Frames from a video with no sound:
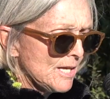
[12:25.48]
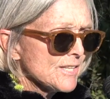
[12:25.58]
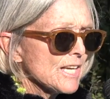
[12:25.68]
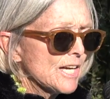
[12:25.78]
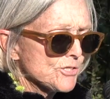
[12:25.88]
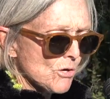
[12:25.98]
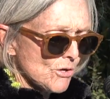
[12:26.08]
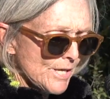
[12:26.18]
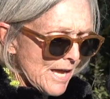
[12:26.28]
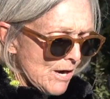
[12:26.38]
The
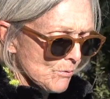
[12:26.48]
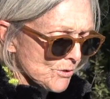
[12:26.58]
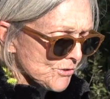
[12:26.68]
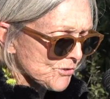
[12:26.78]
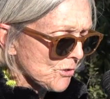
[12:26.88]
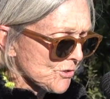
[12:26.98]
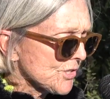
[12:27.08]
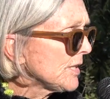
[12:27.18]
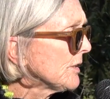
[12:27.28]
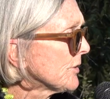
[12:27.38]
untold hours
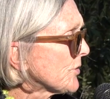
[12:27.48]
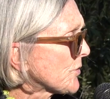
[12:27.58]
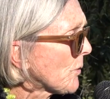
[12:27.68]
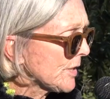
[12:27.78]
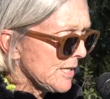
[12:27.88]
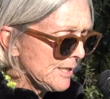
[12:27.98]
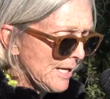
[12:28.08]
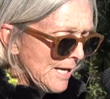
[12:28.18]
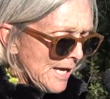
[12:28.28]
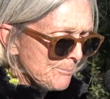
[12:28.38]
searching, sorting,
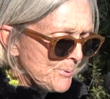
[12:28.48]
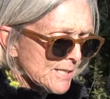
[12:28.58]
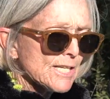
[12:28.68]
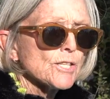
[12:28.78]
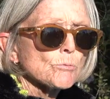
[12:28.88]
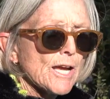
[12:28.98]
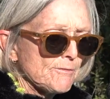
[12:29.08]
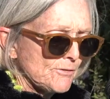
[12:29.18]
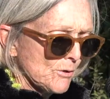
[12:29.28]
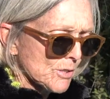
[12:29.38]
and picking the right
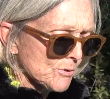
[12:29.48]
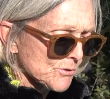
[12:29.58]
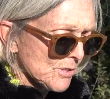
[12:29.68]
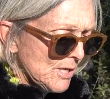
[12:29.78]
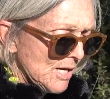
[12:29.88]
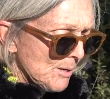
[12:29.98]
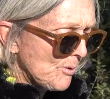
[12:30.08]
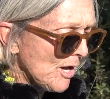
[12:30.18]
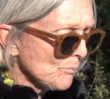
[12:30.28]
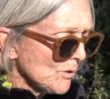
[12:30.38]
photos
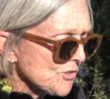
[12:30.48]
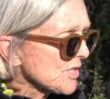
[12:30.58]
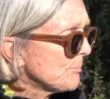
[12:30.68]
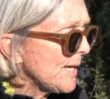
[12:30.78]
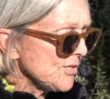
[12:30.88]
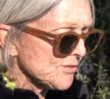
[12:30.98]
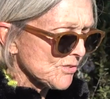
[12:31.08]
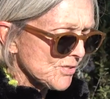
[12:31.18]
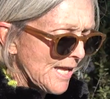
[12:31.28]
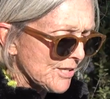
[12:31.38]
upon which to base the
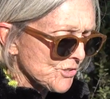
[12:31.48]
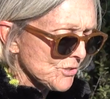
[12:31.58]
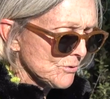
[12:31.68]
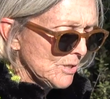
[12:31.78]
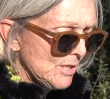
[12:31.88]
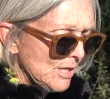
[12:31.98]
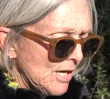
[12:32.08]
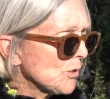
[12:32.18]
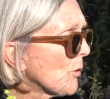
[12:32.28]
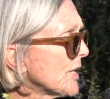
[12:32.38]
statue
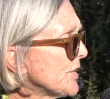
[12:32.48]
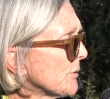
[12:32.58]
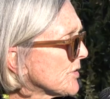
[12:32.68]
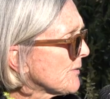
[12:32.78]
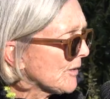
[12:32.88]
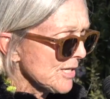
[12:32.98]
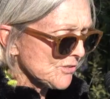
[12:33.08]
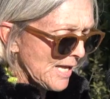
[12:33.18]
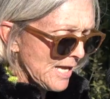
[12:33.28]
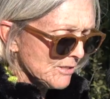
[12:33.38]
according to its
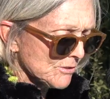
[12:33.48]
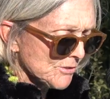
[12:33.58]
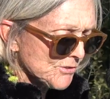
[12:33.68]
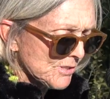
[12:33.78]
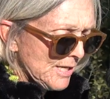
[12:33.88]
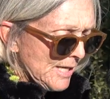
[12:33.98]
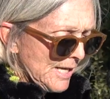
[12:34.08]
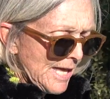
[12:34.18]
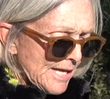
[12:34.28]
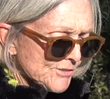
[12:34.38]
various angles
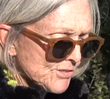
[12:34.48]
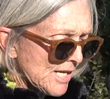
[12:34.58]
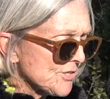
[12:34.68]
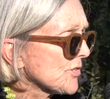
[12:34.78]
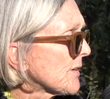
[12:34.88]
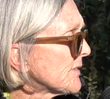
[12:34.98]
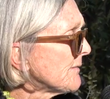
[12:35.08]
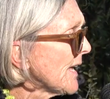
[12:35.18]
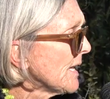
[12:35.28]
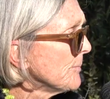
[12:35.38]
and stages of
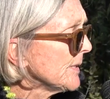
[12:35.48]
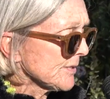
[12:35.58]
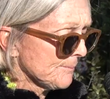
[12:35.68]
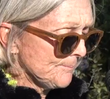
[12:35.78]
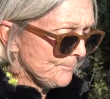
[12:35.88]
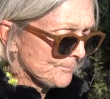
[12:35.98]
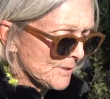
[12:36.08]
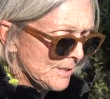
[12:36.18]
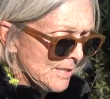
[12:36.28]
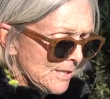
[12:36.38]
development.
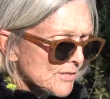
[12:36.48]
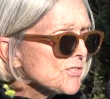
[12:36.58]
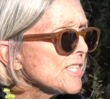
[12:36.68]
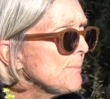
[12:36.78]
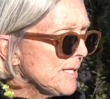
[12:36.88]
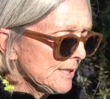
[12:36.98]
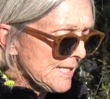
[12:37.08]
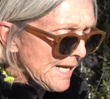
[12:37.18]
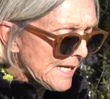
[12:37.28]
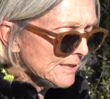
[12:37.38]
The
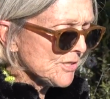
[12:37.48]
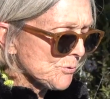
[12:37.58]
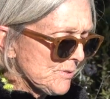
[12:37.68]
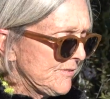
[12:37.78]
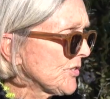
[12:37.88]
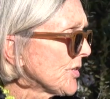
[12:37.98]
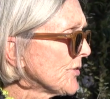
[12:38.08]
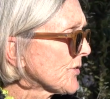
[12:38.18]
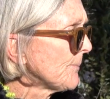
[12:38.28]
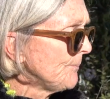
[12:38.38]
seemingly endless revisions.